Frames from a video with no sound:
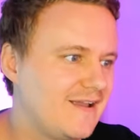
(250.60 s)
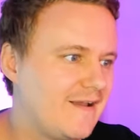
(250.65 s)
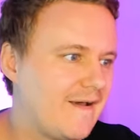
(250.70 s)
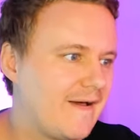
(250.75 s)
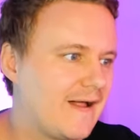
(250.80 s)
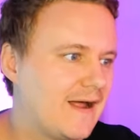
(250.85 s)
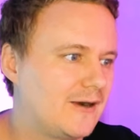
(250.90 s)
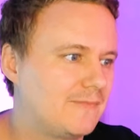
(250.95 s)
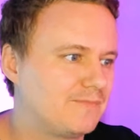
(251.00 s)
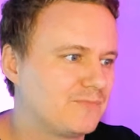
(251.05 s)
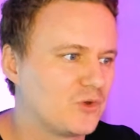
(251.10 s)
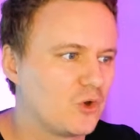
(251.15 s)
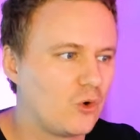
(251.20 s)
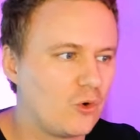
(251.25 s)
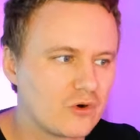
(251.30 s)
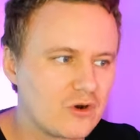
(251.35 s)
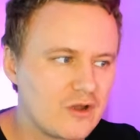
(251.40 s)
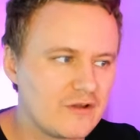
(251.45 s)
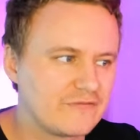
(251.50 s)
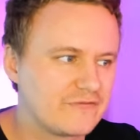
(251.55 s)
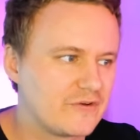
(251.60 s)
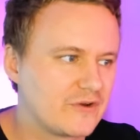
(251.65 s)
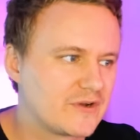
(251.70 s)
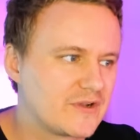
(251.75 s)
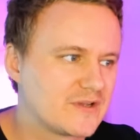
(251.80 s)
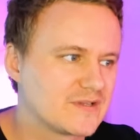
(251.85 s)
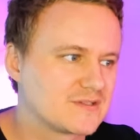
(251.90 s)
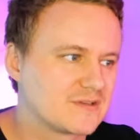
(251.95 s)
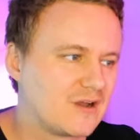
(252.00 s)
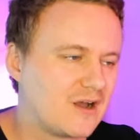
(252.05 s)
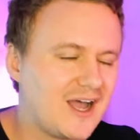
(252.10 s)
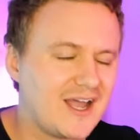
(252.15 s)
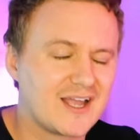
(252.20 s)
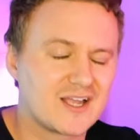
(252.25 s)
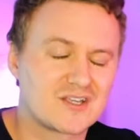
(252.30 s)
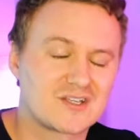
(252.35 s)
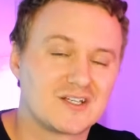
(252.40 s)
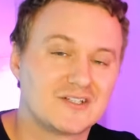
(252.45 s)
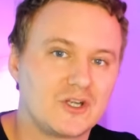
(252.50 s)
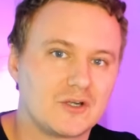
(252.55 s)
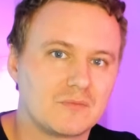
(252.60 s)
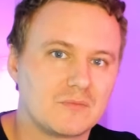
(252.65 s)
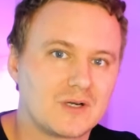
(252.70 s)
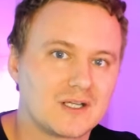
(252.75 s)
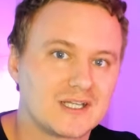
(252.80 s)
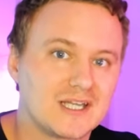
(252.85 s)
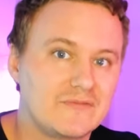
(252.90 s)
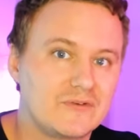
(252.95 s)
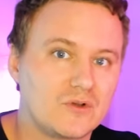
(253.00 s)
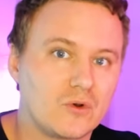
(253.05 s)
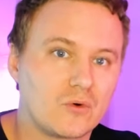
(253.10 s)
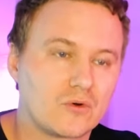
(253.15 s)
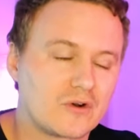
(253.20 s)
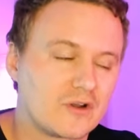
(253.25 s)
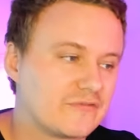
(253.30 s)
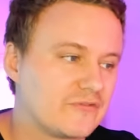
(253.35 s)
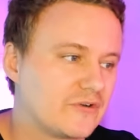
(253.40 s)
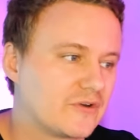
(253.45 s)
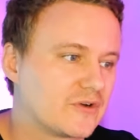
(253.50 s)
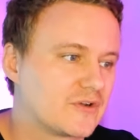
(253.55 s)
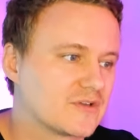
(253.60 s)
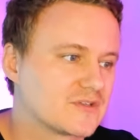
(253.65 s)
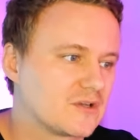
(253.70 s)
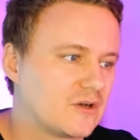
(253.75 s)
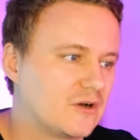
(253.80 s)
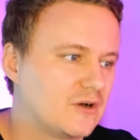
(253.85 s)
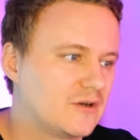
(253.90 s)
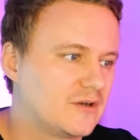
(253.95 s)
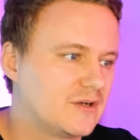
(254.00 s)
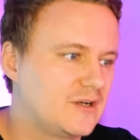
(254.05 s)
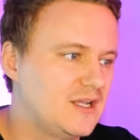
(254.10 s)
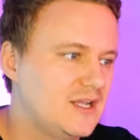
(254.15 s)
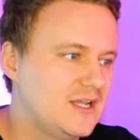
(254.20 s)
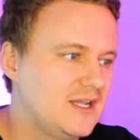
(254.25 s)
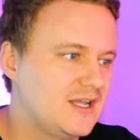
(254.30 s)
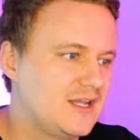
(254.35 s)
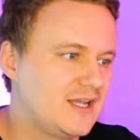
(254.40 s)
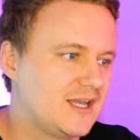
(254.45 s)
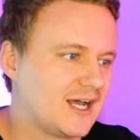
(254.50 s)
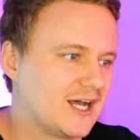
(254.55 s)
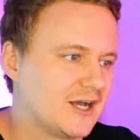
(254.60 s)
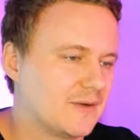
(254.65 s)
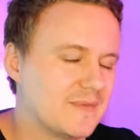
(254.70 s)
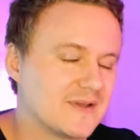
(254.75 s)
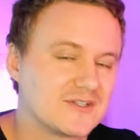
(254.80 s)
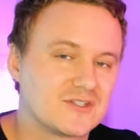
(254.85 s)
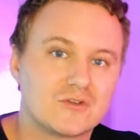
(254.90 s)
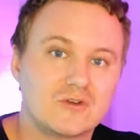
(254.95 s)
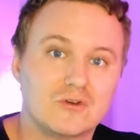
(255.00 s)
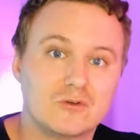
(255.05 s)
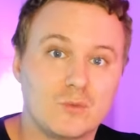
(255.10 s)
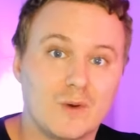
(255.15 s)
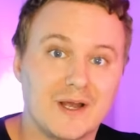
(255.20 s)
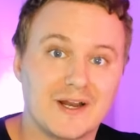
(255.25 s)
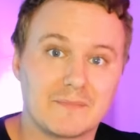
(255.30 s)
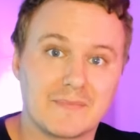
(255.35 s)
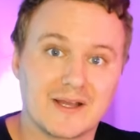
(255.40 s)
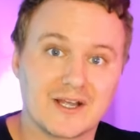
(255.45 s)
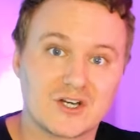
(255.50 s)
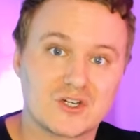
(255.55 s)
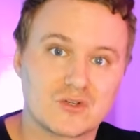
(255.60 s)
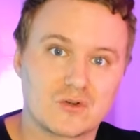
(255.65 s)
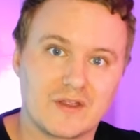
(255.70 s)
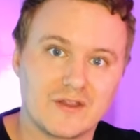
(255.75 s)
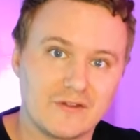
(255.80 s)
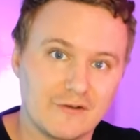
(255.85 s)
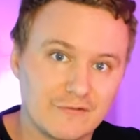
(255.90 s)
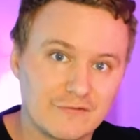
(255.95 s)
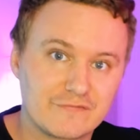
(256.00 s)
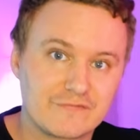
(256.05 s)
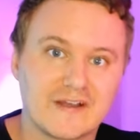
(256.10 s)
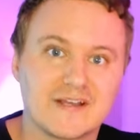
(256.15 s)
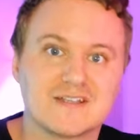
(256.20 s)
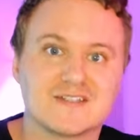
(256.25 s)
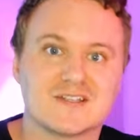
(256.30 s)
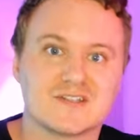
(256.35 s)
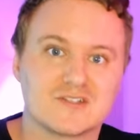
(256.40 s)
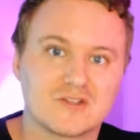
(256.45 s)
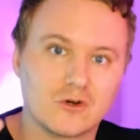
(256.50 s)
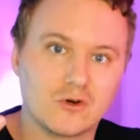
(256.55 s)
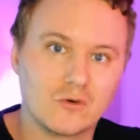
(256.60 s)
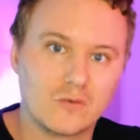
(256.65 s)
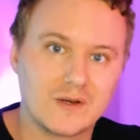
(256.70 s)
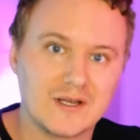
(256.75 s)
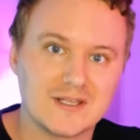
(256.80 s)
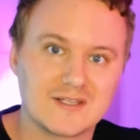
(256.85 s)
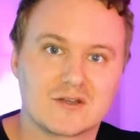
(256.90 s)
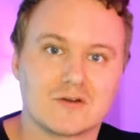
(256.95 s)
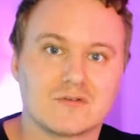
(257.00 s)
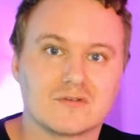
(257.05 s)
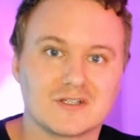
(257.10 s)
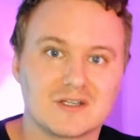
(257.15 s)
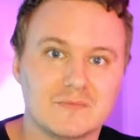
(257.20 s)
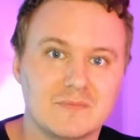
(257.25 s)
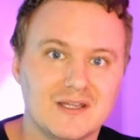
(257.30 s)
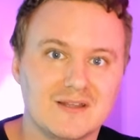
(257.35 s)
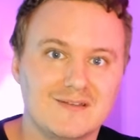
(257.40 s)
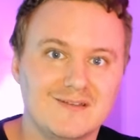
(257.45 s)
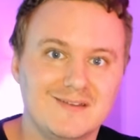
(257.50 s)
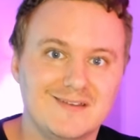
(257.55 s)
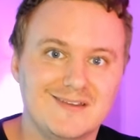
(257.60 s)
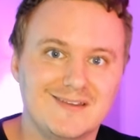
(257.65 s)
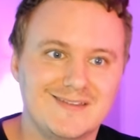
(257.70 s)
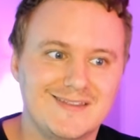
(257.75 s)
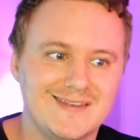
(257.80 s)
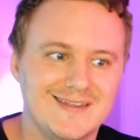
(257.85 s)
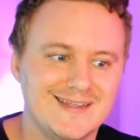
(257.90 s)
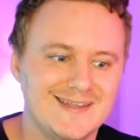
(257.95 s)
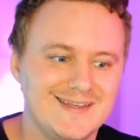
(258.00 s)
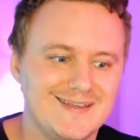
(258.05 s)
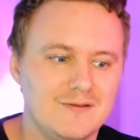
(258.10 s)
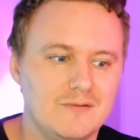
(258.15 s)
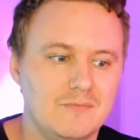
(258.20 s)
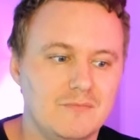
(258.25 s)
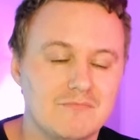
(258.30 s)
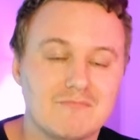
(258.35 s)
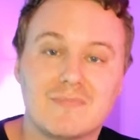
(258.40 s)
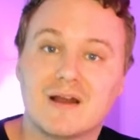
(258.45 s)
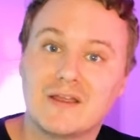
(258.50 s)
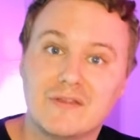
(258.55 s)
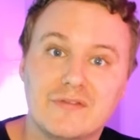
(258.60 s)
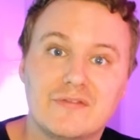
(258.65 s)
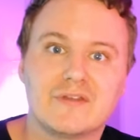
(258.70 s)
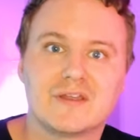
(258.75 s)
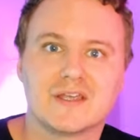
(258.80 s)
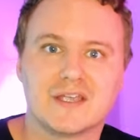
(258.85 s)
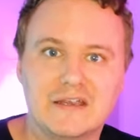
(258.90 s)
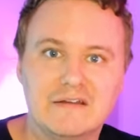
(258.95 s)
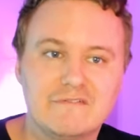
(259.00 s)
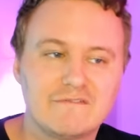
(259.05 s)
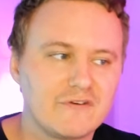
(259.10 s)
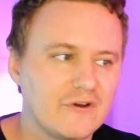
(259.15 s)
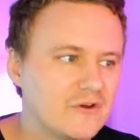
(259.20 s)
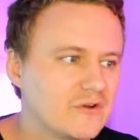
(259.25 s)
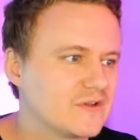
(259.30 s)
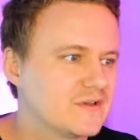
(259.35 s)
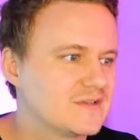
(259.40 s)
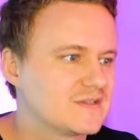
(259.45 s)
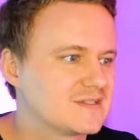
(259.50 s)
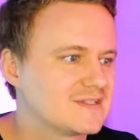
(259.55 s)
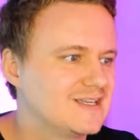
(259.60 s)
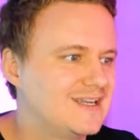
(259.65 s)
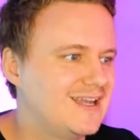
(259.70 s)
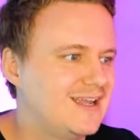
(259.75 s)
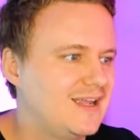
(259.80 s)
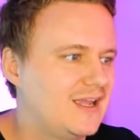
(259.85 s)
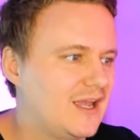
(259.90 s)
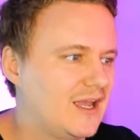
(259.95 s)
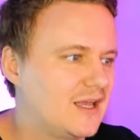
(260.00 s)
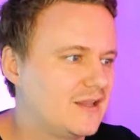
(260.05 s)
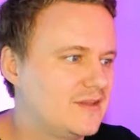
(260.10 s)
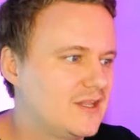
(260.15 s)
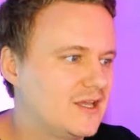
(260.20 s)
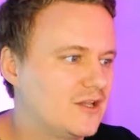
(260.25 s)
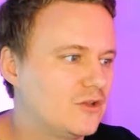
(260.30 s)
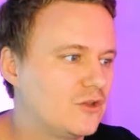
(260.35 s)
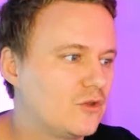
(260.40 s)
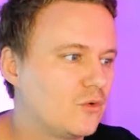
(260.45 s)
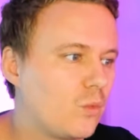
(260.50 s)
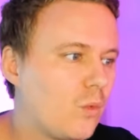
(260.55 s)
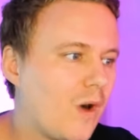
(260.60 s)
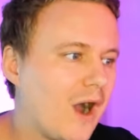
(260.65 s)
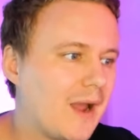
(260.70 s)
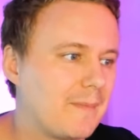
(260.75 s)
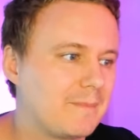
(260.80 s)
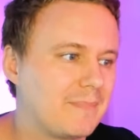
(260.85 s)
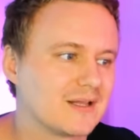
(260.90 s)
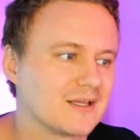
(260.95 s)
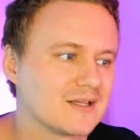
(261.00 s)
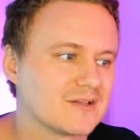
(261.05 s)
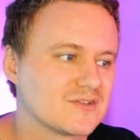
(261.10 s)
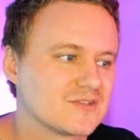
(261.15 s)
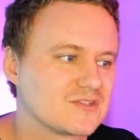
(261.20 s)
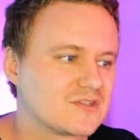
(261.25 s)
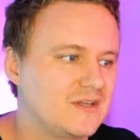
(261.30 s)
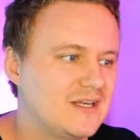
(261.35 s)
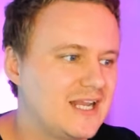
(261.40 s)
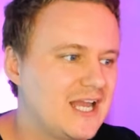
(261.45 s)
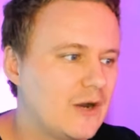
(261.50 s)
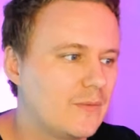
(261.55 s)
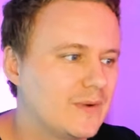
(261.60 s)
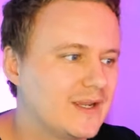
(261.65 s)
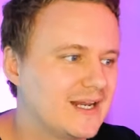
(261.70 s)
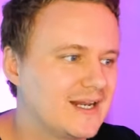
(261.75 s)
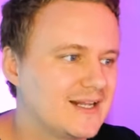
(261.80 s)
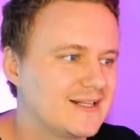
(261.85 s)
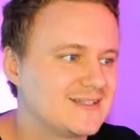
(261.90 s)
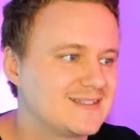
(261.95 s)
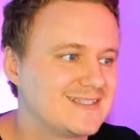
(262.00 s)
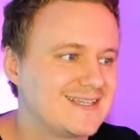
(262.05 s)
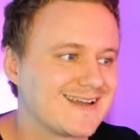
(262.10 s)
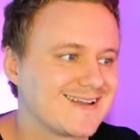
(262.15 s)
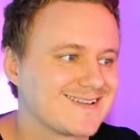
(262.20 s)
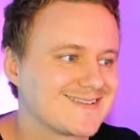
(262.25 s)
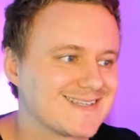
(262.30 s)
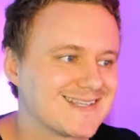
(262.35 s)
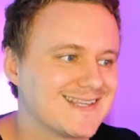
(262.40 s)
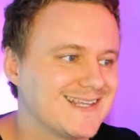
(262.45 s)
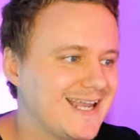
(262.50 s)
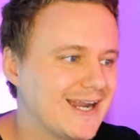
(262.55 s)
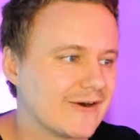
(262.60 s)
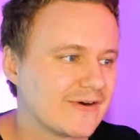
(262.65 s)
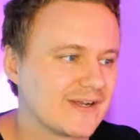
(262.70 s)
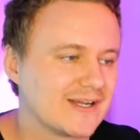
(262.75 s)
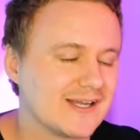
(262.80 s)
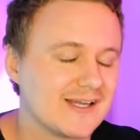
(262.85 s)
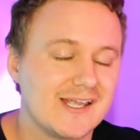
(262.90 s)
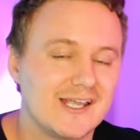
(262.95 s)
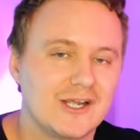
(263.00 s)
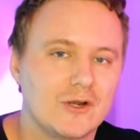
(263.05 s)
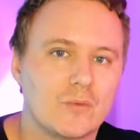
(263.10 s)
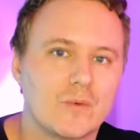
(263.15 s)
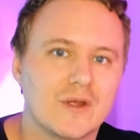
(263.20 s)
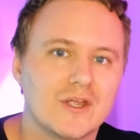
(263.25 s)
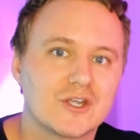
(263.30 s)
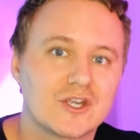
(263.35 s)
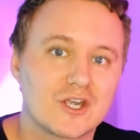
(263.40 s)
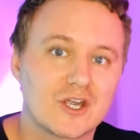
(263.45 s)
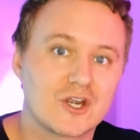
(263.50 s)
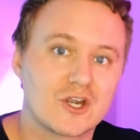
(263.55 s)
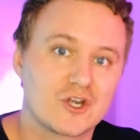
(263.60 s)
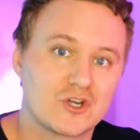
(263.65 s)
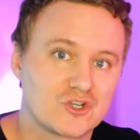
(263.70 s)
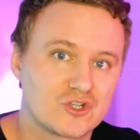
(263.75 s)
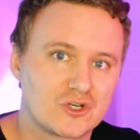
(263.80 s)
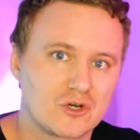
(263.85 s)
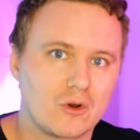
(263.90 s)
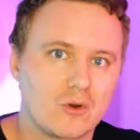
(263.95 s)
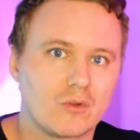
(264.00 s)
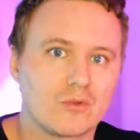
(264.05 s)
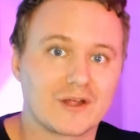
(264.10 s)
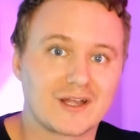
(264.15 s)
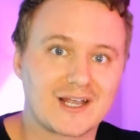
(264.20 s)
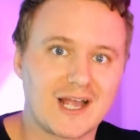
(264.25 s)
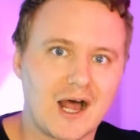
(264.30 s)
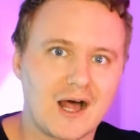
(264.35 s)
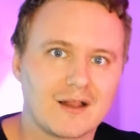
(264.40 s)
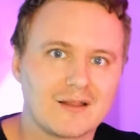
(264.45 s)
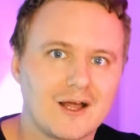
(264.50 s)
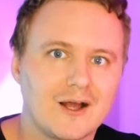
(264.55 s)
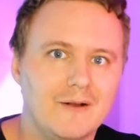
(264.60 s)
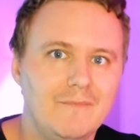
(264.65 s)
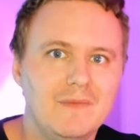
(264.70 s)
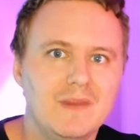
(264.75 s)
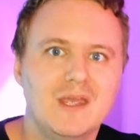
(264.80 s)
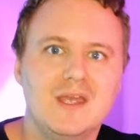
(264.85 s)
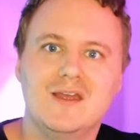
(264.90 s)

Um, autofocus, I actually don't mind leaving autofocus on. Um, it's a good way to make sure that your face is always going to be the main thing in focus, and then the white balance. So now we're getting down to the area here where you can control the color